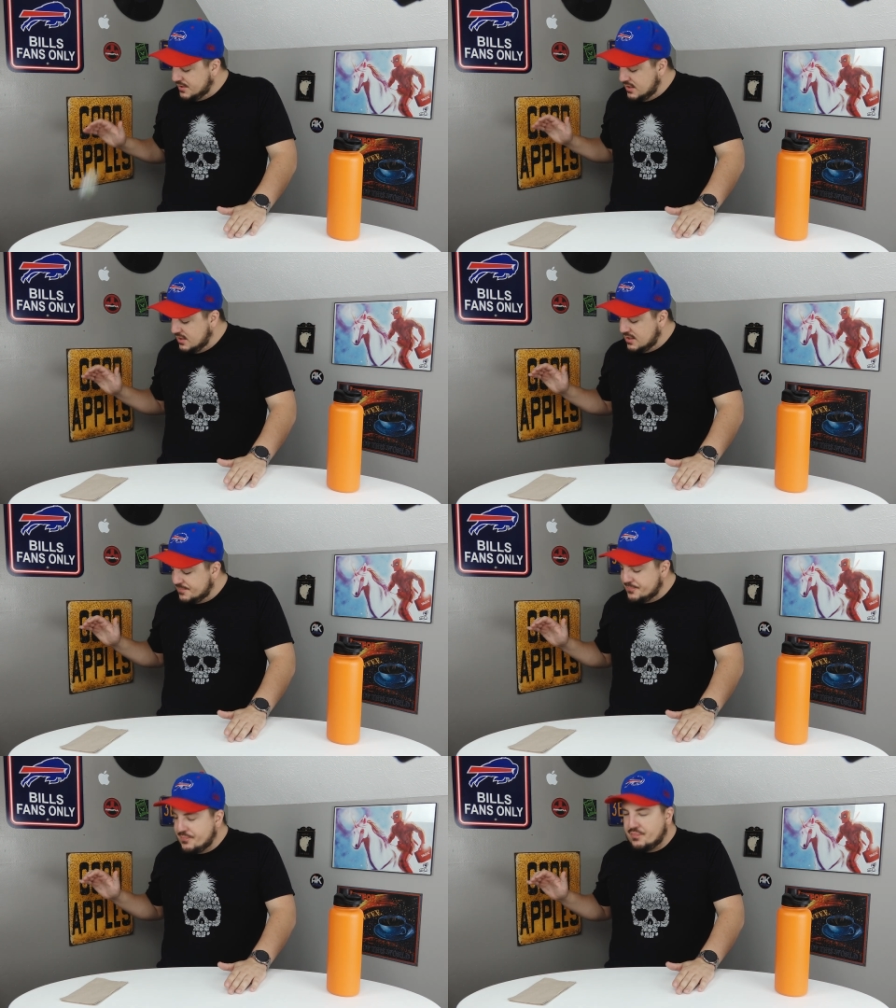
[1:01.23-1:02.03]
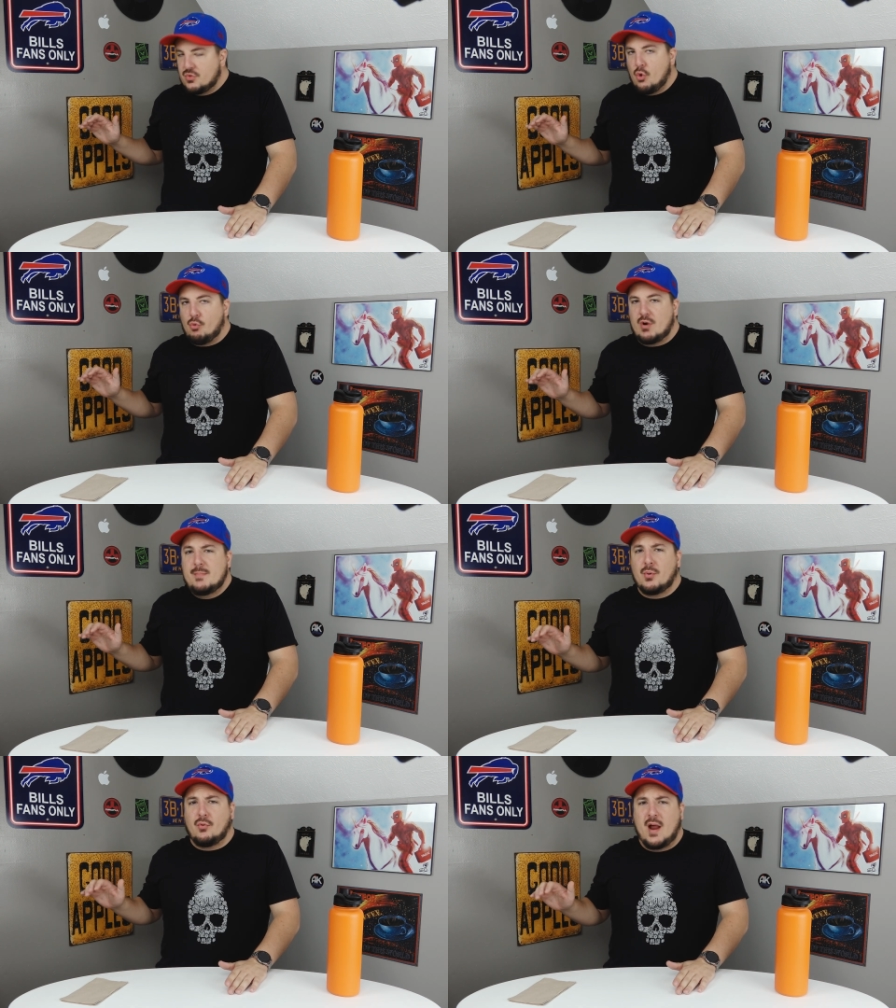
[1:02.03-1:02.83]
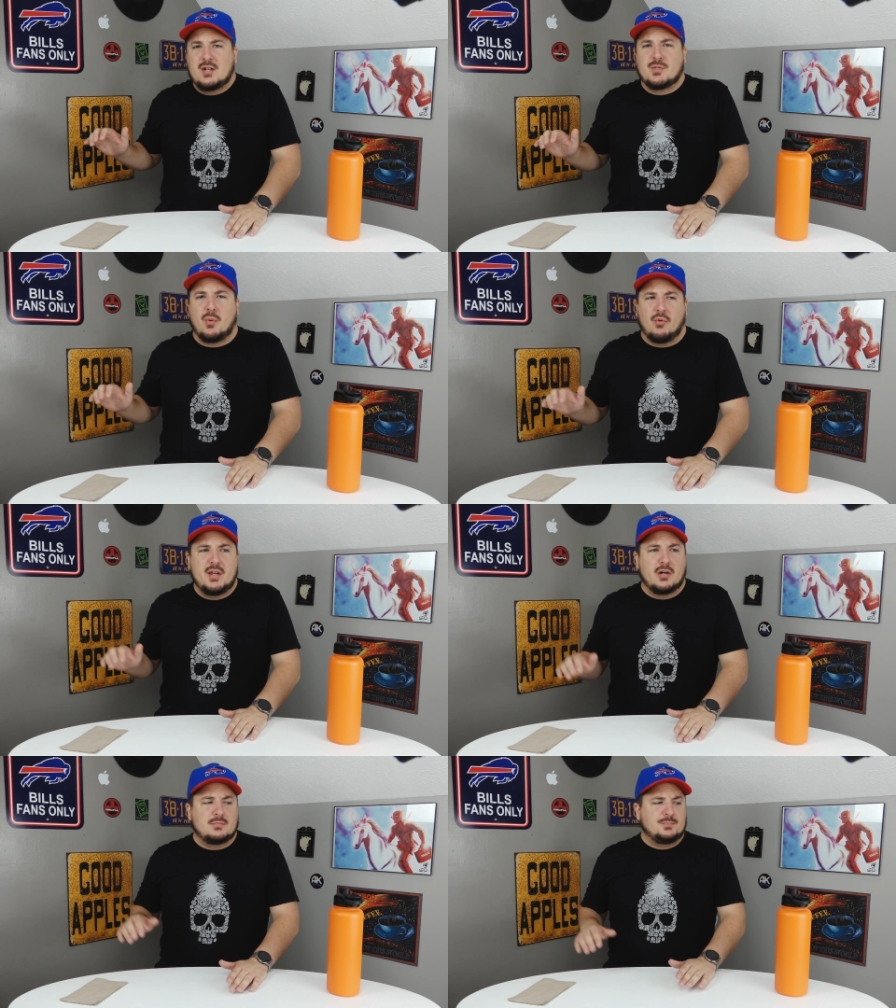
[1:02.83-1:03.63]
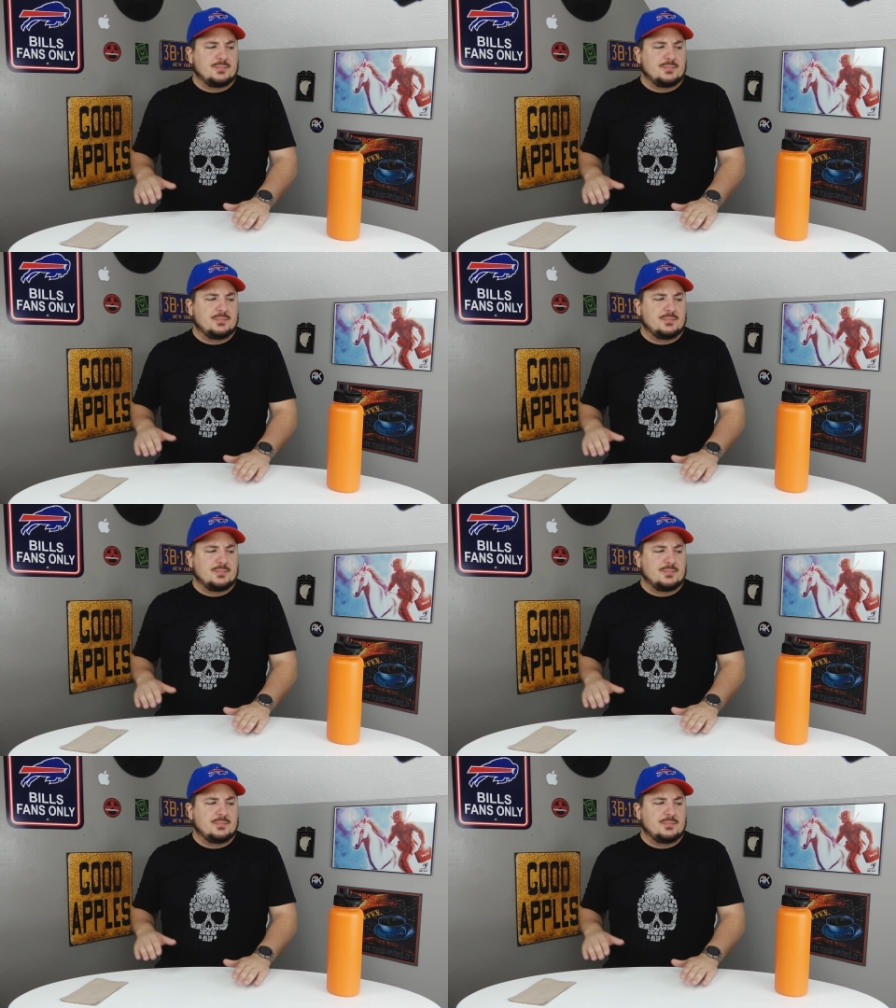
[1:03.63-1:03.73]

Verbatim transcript: the Reaper Ranch Burrito